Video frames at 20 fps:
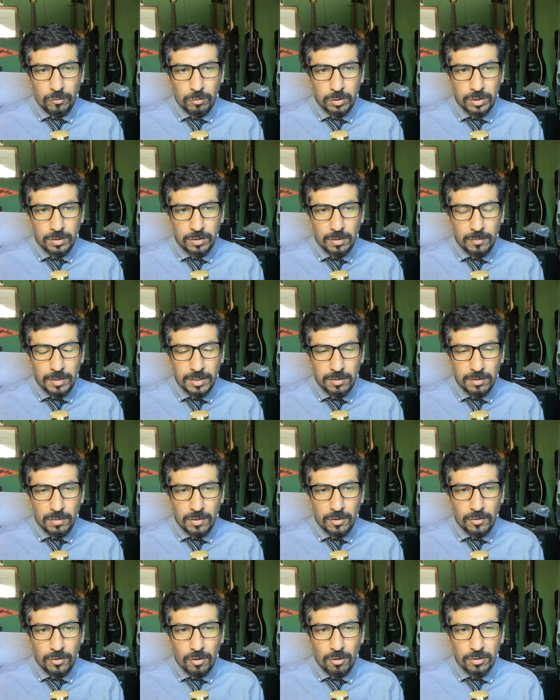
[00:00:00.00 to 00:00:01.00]
wasn't the best
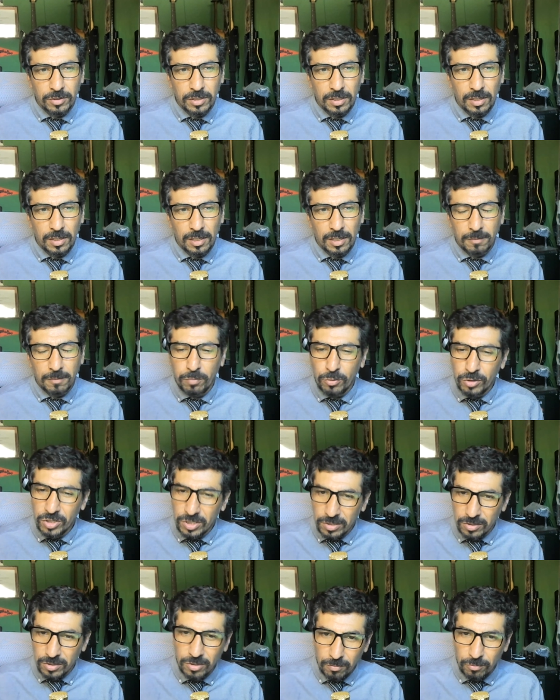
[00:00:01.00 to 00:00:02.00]
methodology, like pushing
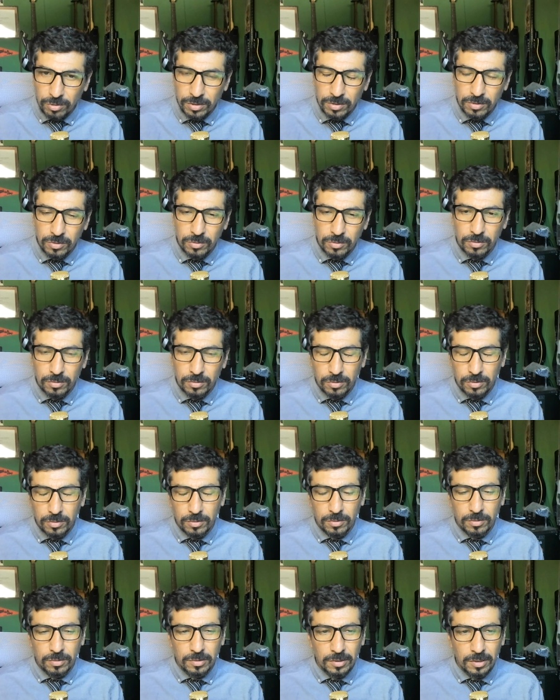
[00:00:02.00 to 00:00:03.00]
someone to
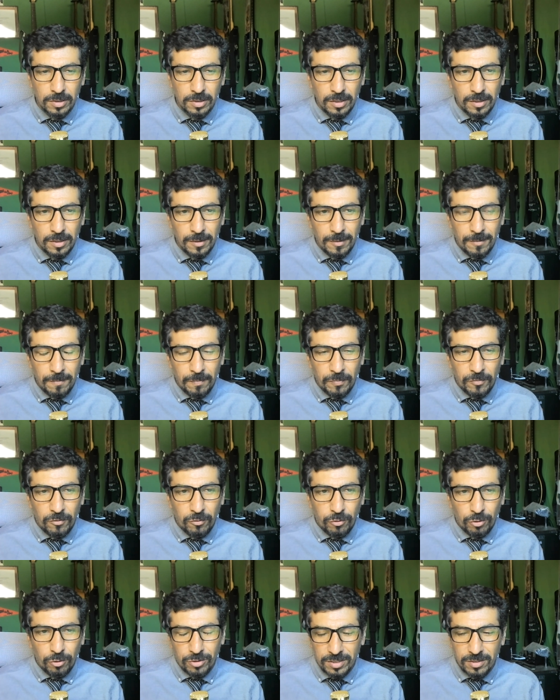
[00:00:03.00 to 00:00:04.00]

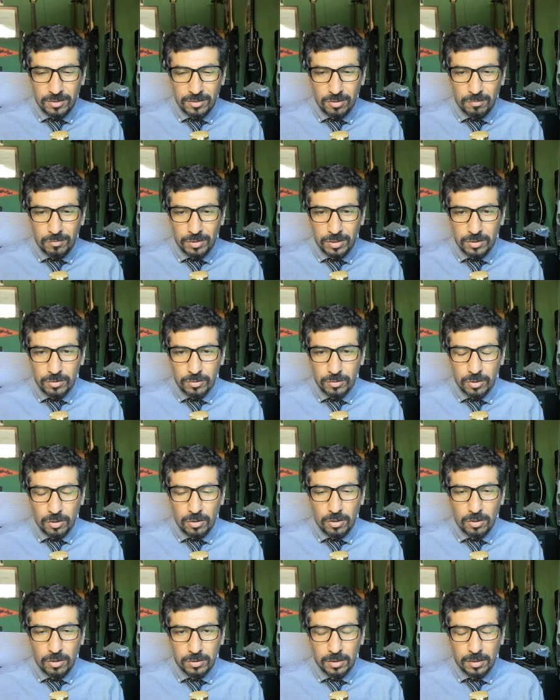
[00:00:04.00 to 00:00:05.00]
forcing someone to
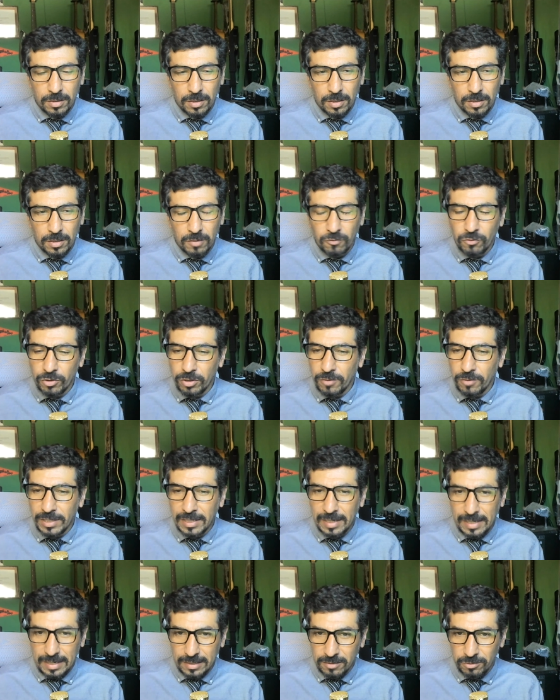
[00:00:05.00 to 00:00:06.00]
talk in front of a
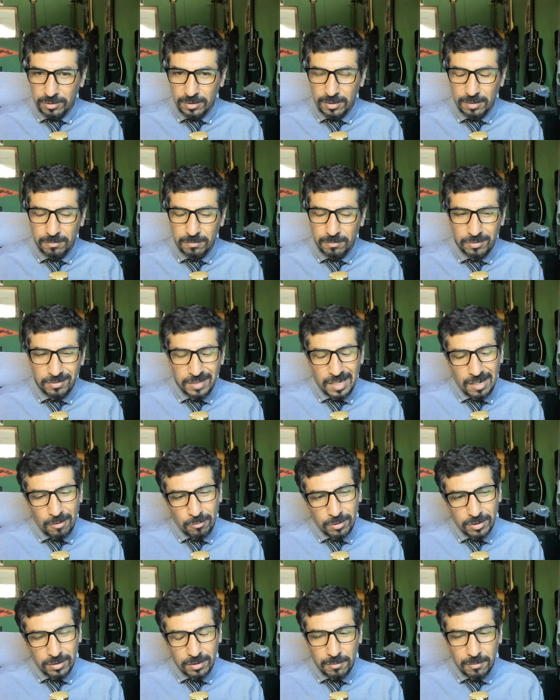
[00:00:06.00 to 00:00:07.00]
class, for example, yeah, it
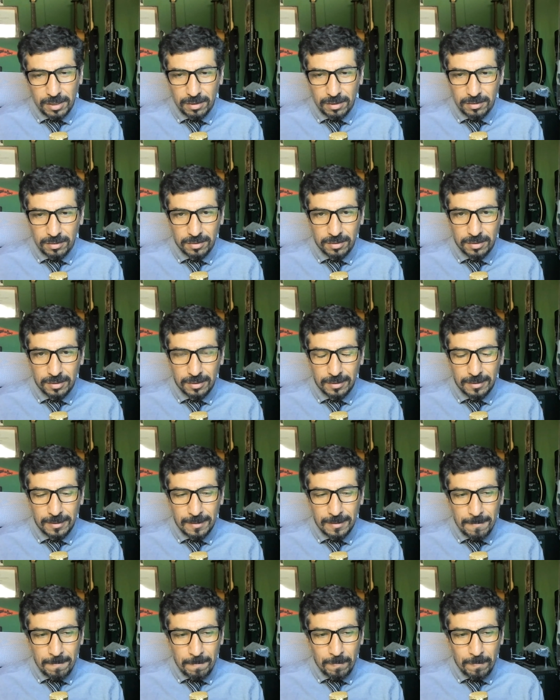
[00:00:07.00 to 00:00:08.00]
wasn't the best.
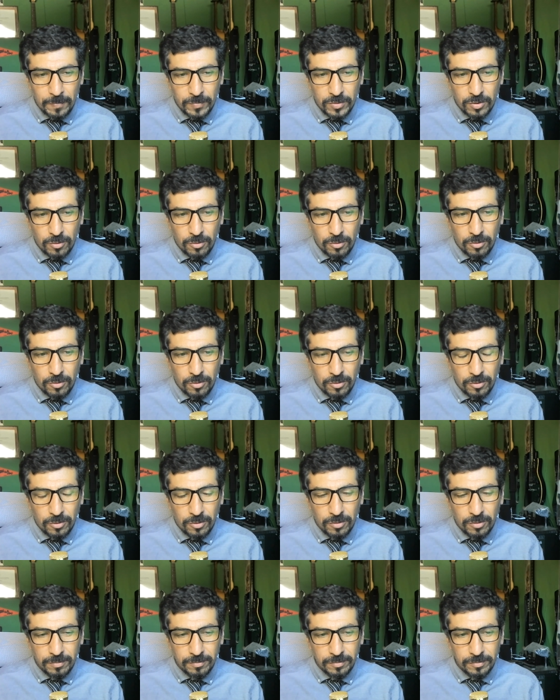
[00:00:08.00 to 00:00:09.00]

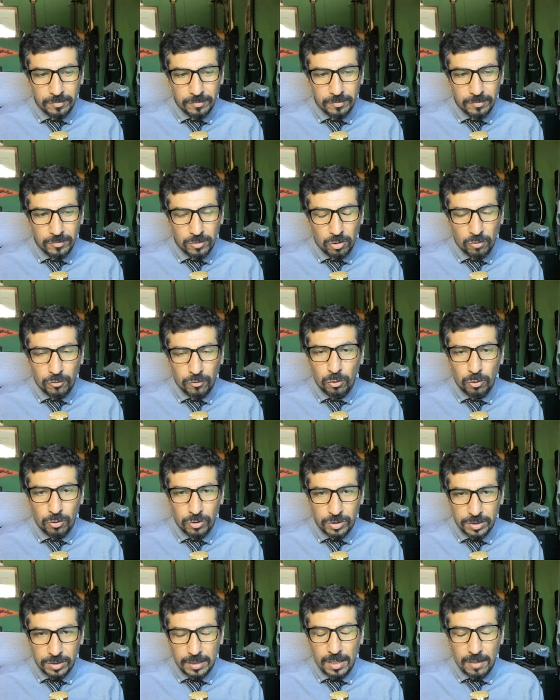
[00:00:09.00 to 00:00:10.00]
So, of
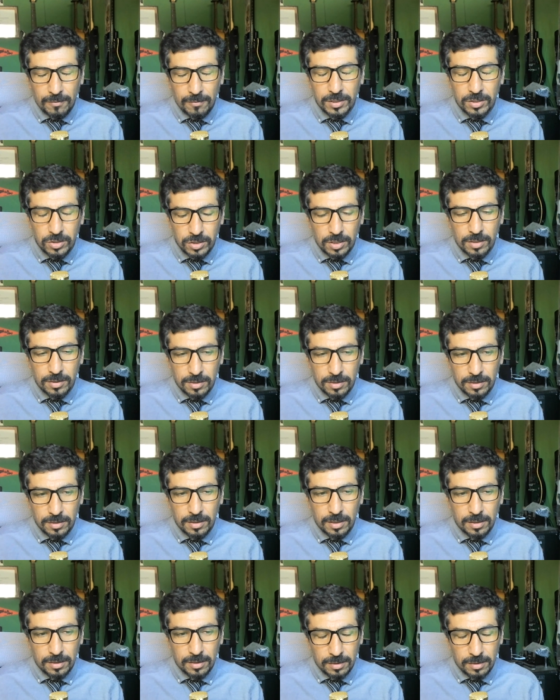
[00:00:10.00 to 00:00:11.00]
course, I have adjusted that